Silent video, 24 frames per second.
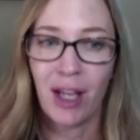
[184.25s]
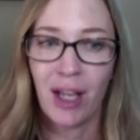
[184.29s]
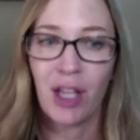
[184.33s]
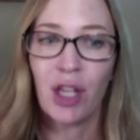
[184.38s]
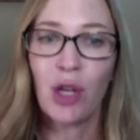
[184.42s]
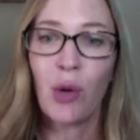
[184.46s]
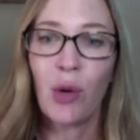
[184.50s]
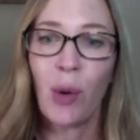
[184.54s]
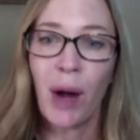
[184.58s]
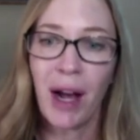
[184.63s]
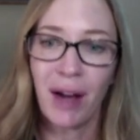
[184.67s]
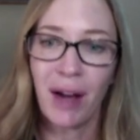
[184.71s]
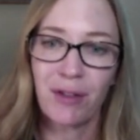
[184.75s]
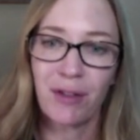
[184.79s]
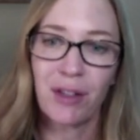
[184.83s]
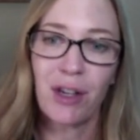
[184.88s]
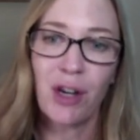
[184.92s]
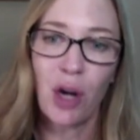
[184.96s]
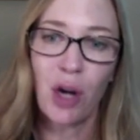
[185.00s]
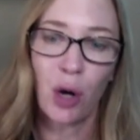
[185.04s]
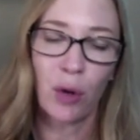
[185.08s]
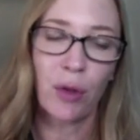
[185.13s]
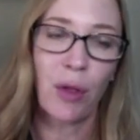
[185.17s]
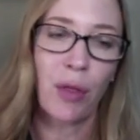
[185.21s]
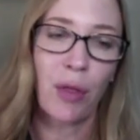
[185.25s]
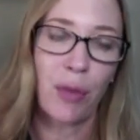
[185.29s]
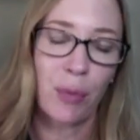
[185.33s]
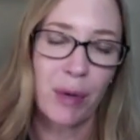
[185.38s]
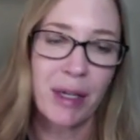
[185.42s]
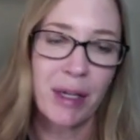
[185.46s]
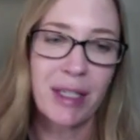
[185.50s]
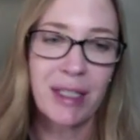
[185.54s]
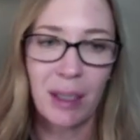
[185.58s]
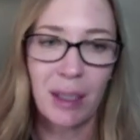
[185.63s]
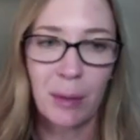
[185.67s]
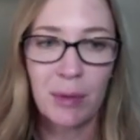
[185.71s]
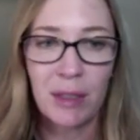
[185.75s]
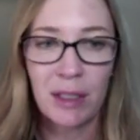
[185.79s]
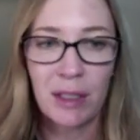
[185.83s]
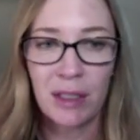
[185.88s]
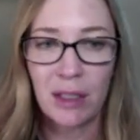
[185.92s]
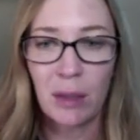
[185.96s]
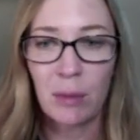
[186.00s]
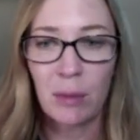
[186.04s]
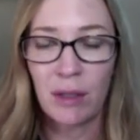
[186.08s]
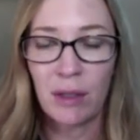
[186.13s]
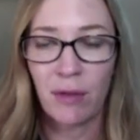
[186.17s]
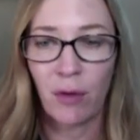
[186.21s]
you have to know the 3
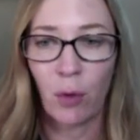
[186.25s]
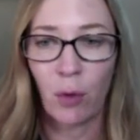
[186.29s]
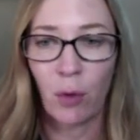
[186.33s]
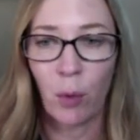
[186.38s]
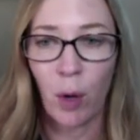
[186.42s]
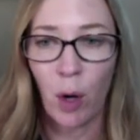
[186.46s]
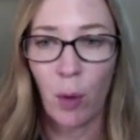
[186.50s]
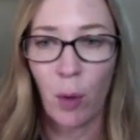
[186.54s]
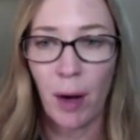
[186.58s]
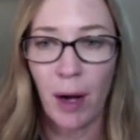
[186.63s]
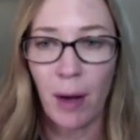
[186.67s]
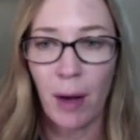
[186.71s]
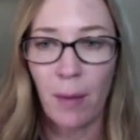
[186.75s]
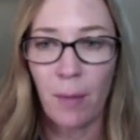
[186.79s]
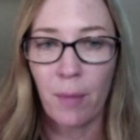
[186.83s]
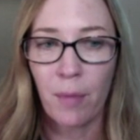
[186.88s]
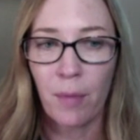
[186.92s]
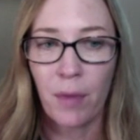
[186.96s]
subsystems of a robot.